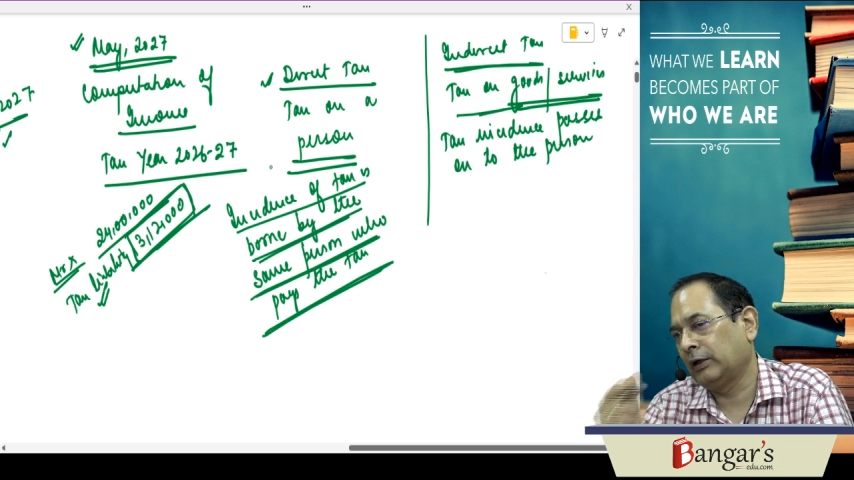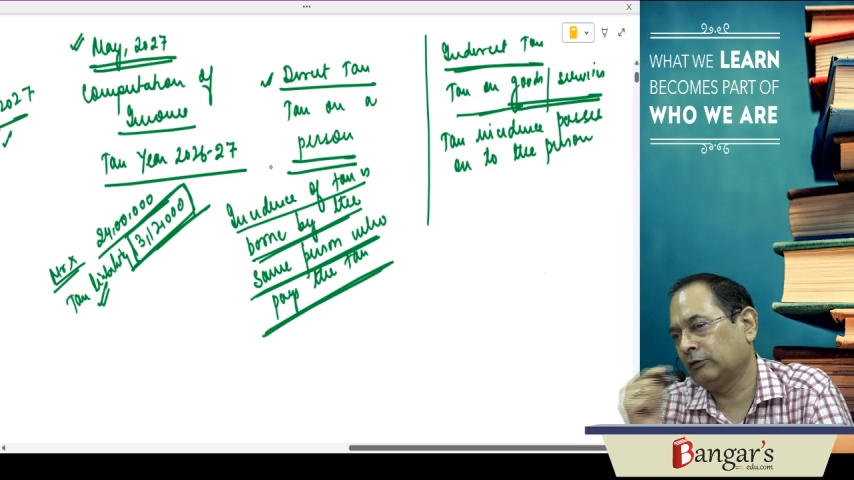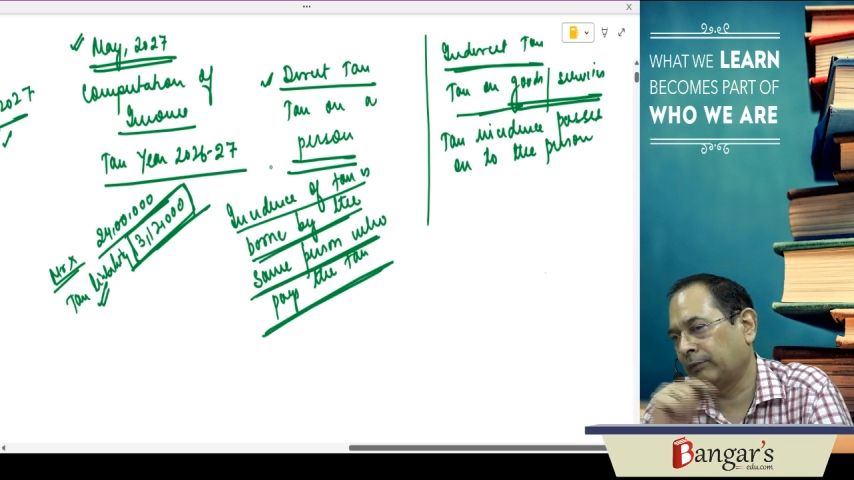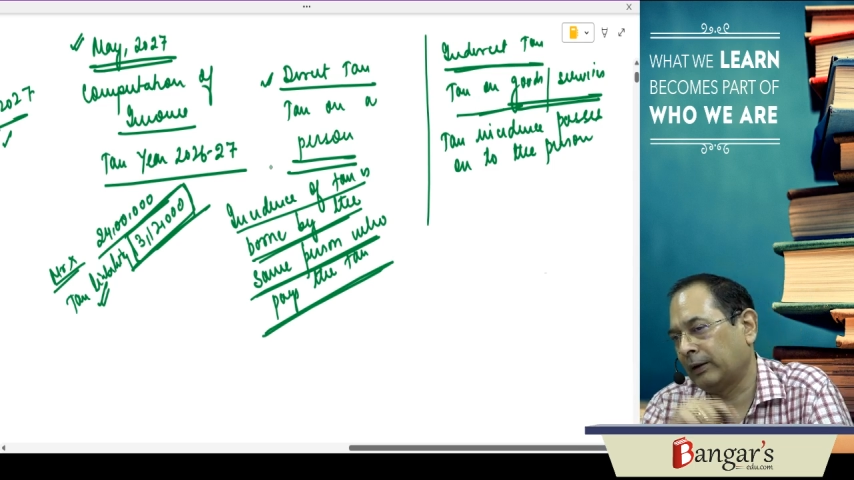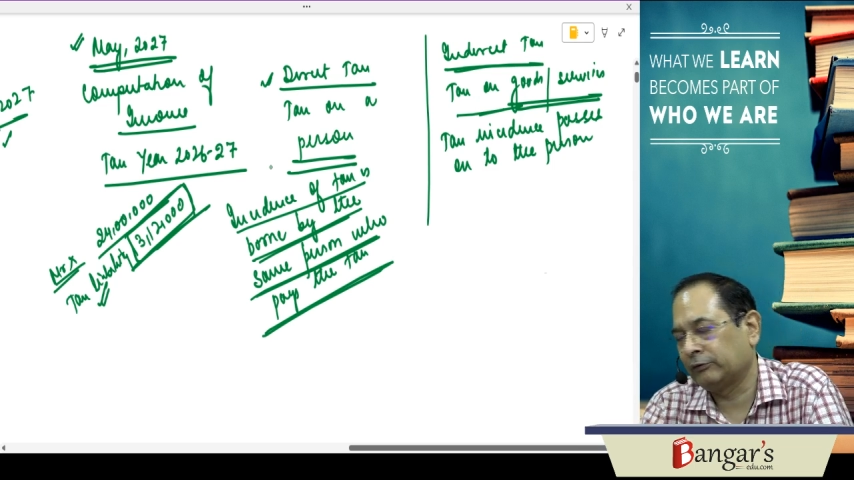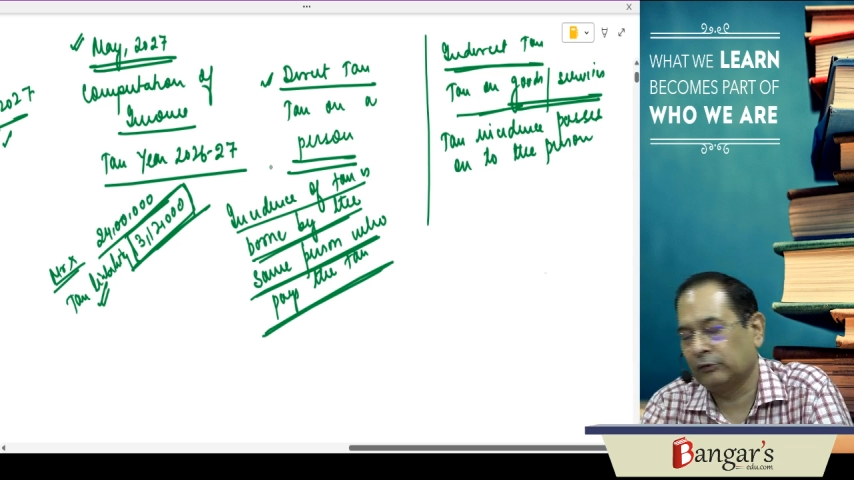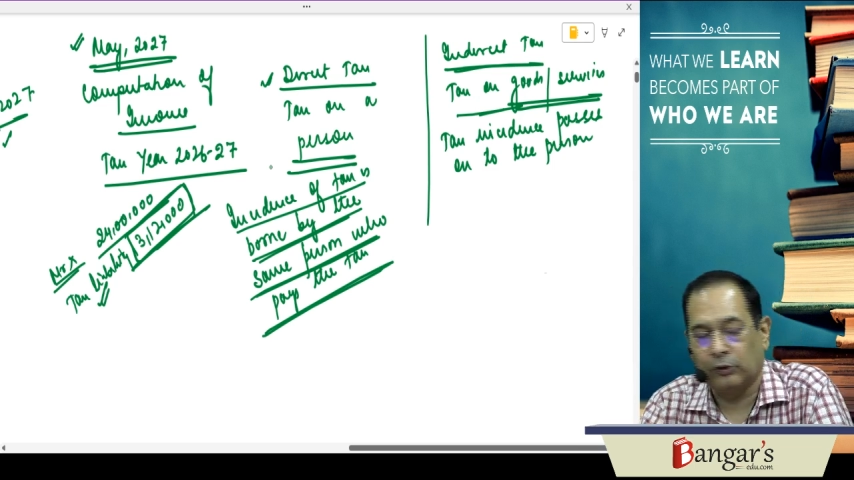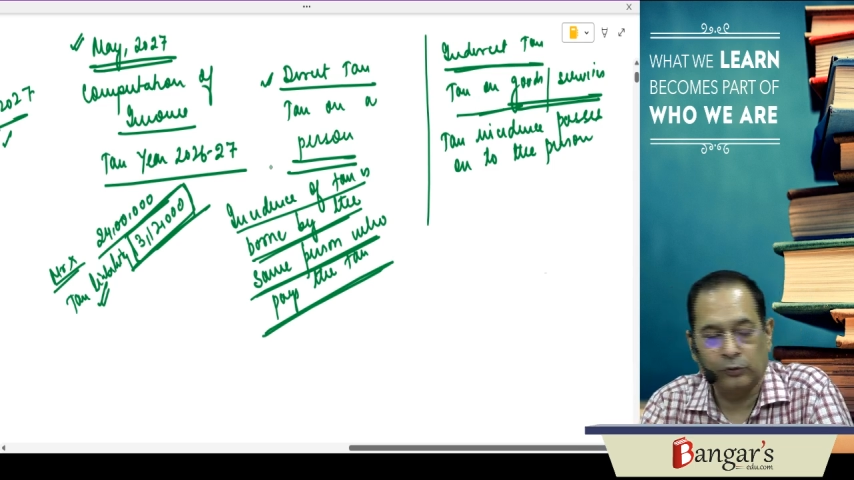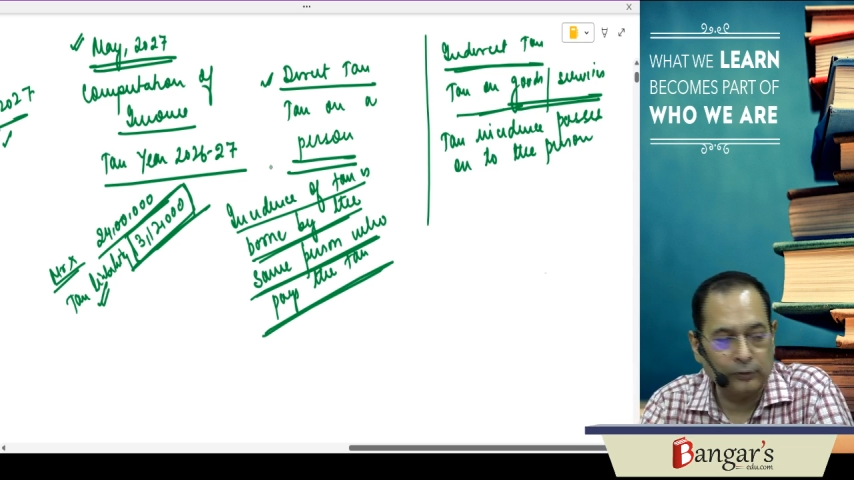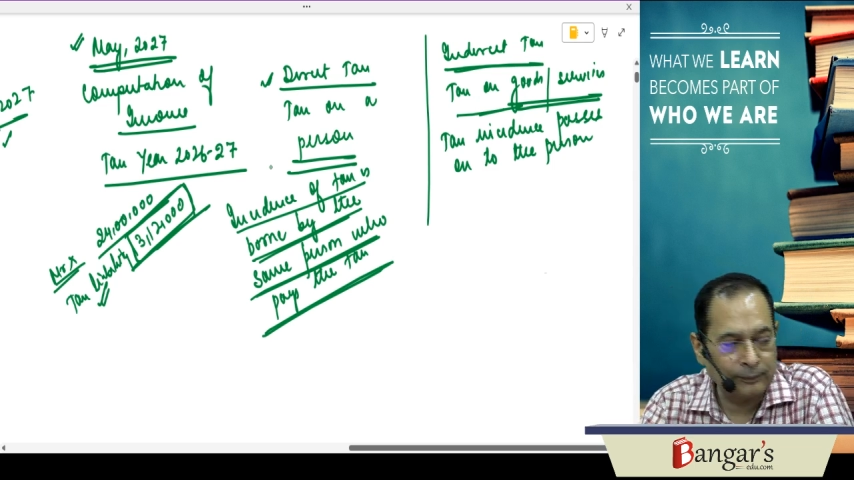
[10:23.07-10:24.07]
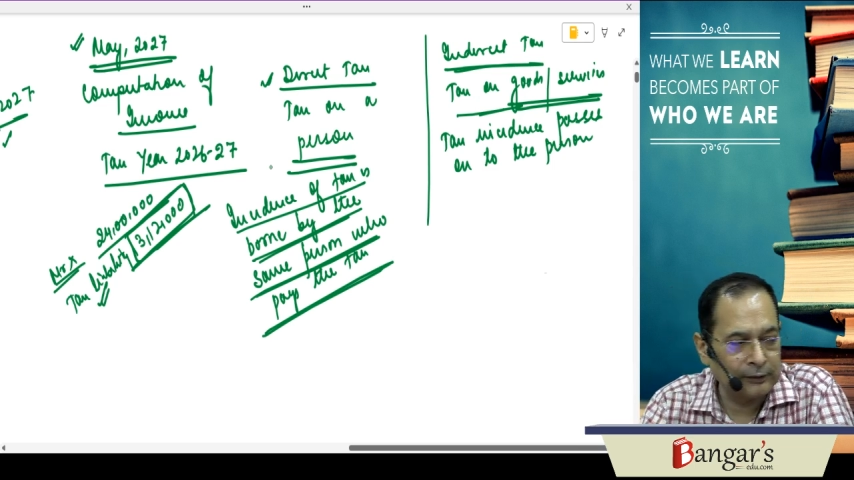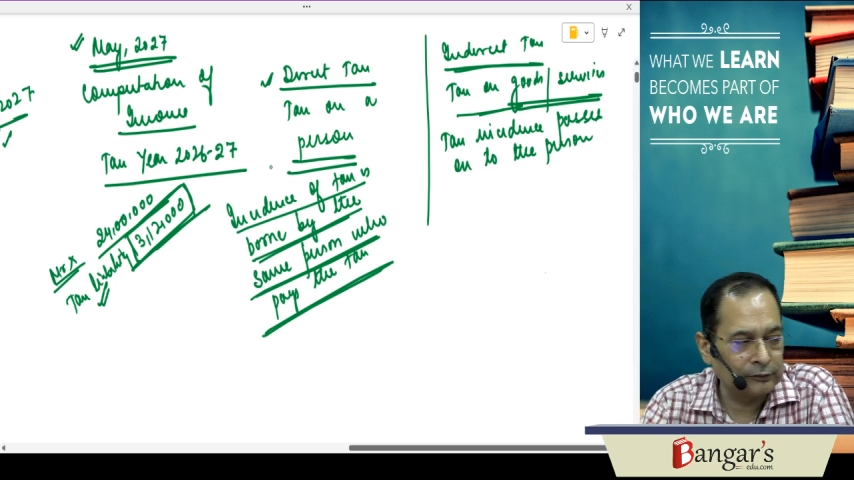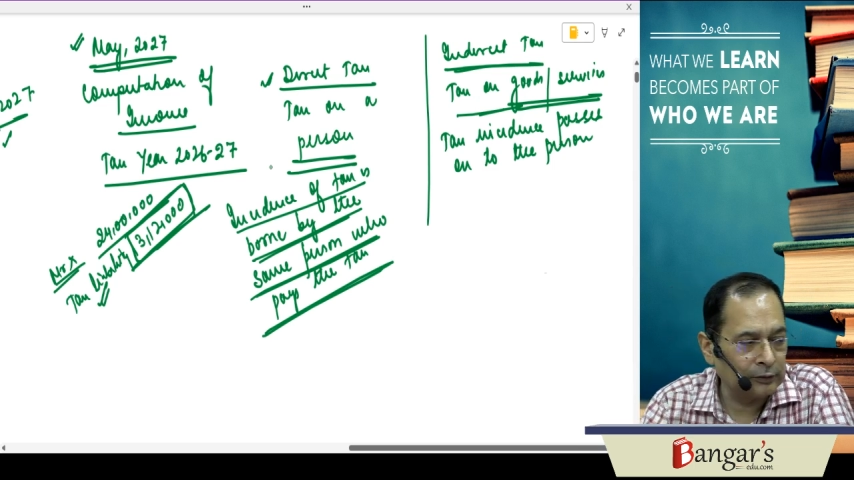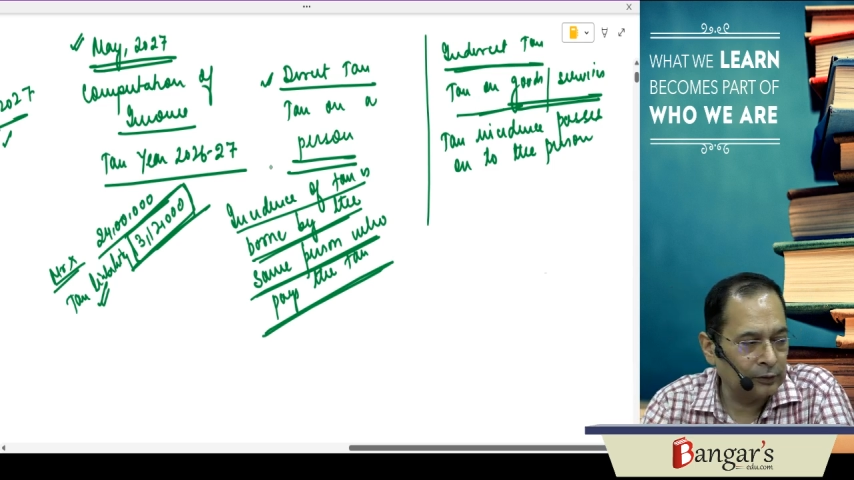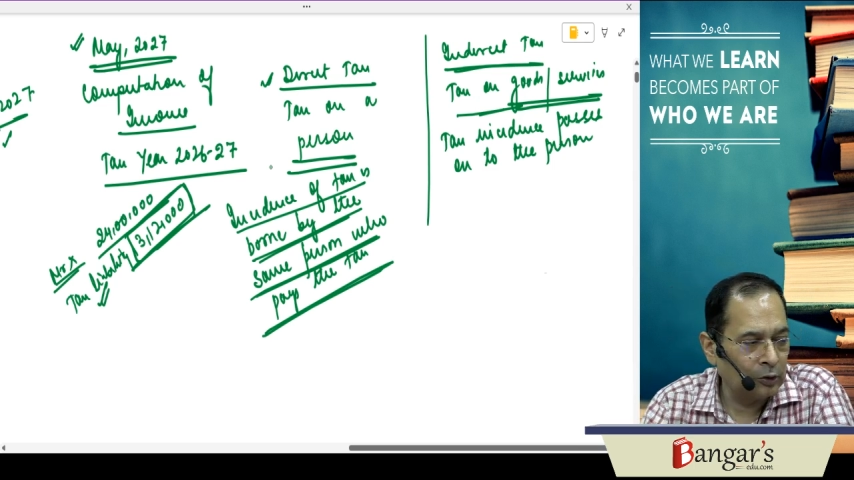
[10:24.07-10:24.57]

passes on to the person